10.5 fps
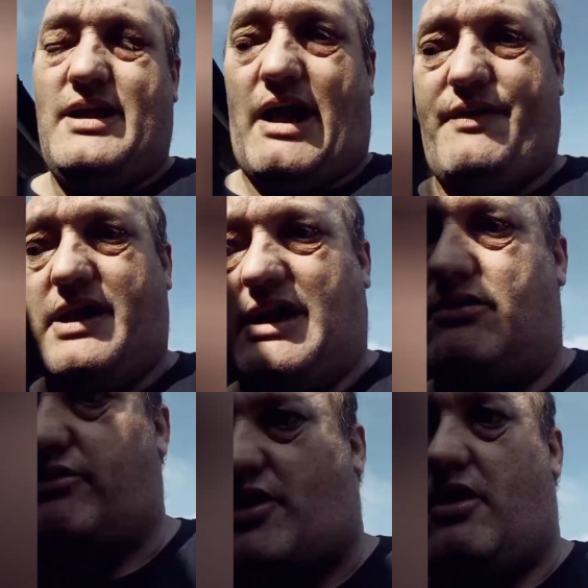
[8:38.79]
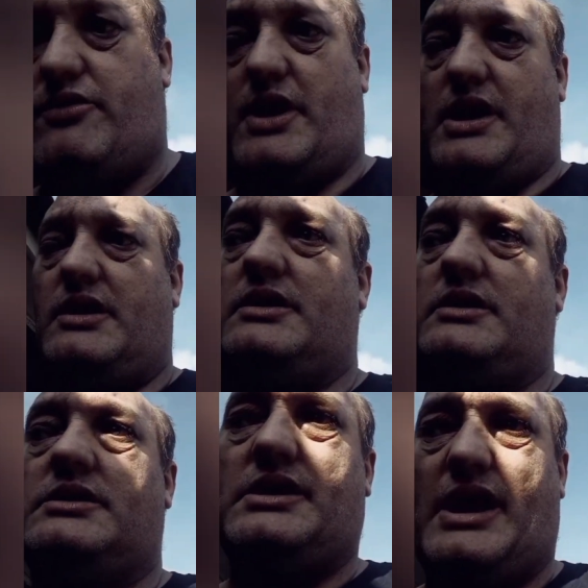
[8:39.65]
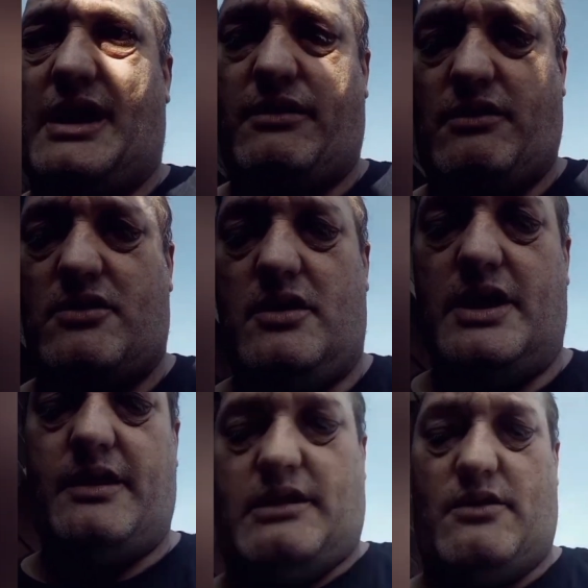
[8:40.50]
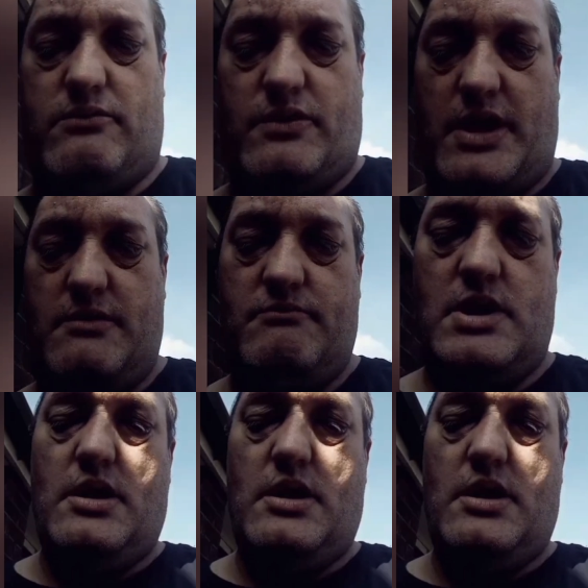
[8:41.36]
I think he could score tonight. He likes to score against his old team.